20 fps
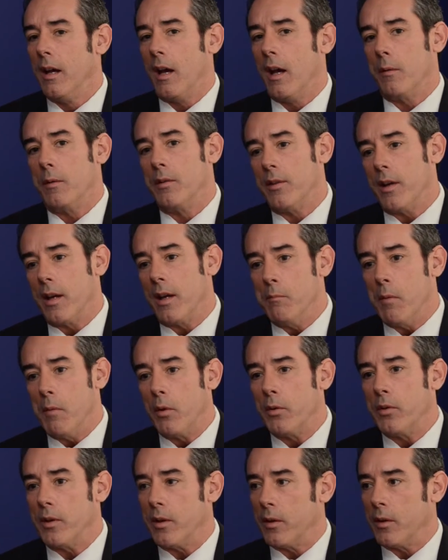I would say in
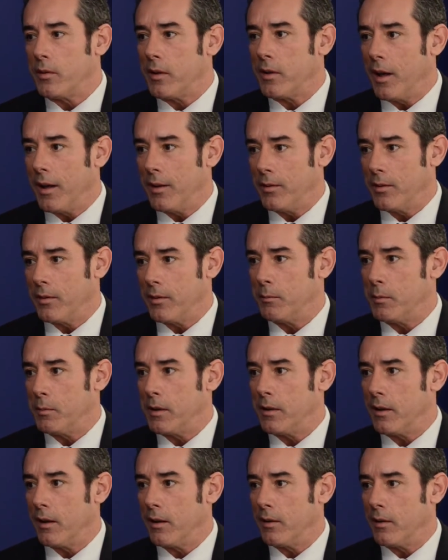most of those cases,
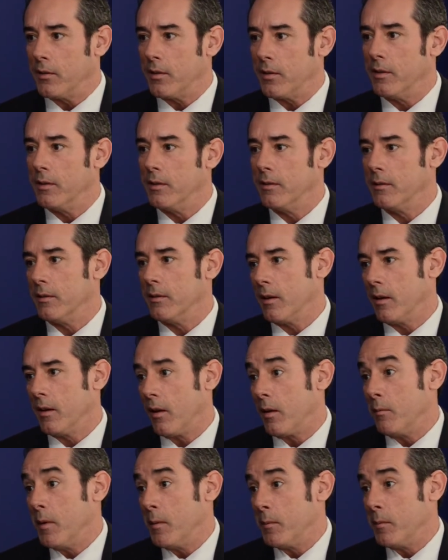because
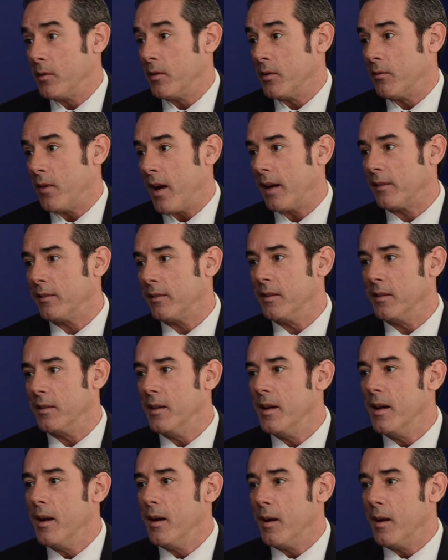our members have acted
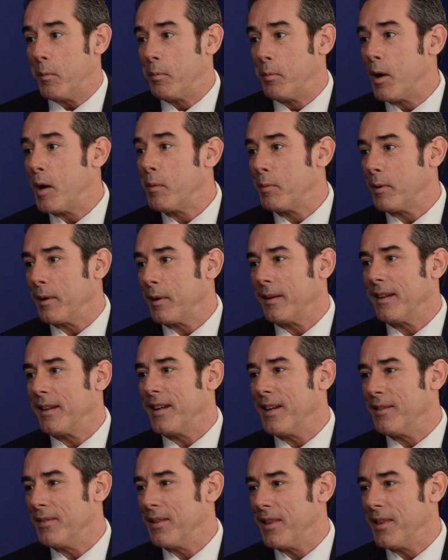
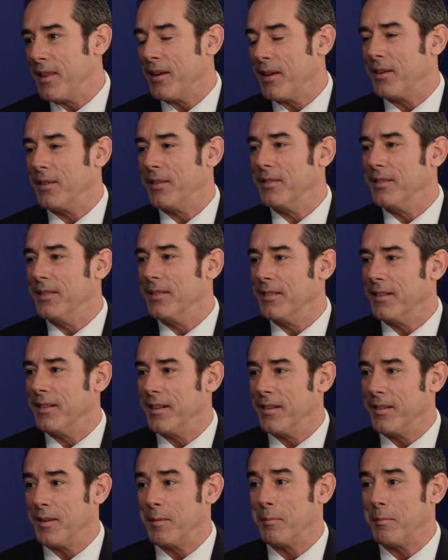appropriately, even though
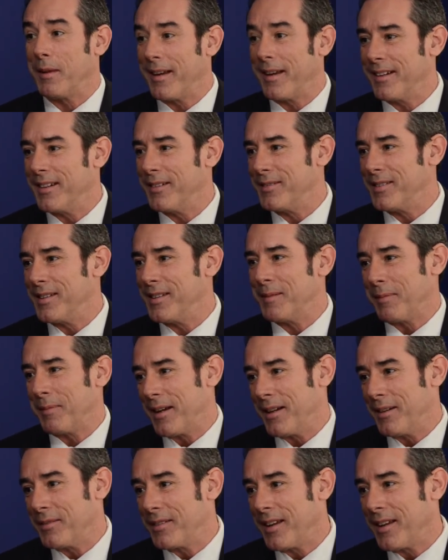the plaintiffs and the
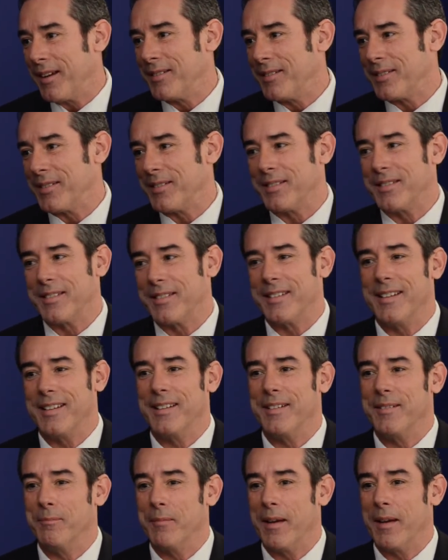plaintiffs'
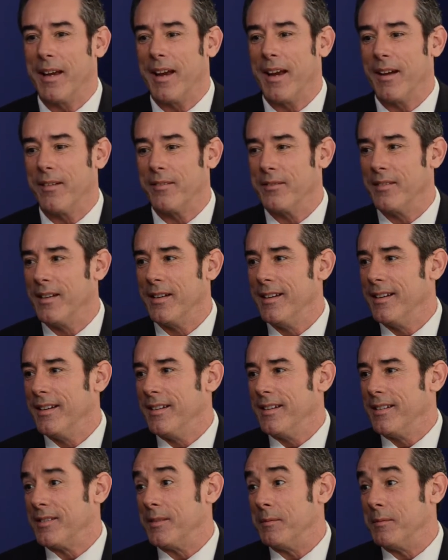counsel may have
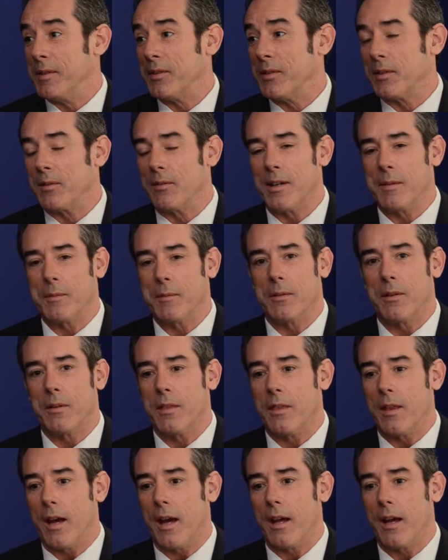some disagreement
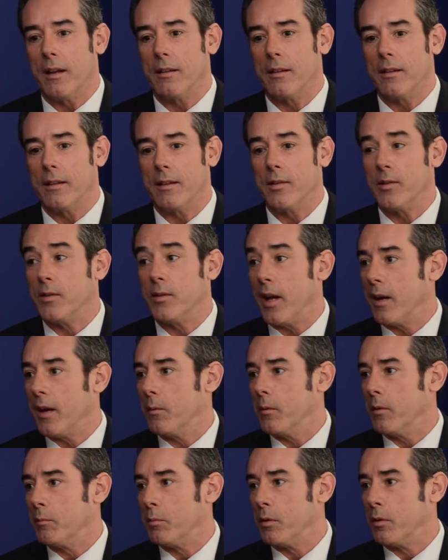with that, the state
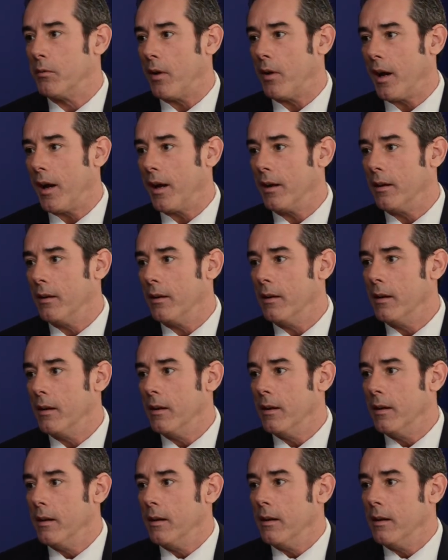will provide
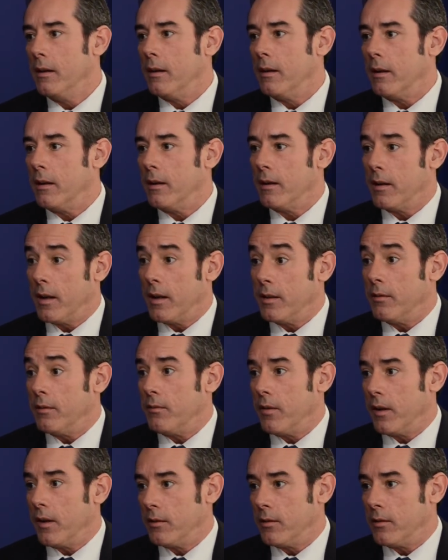a
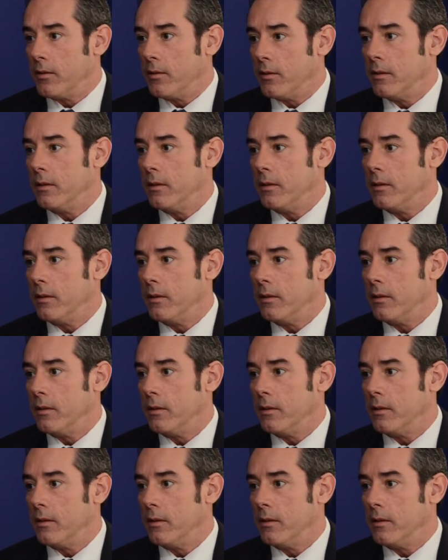defense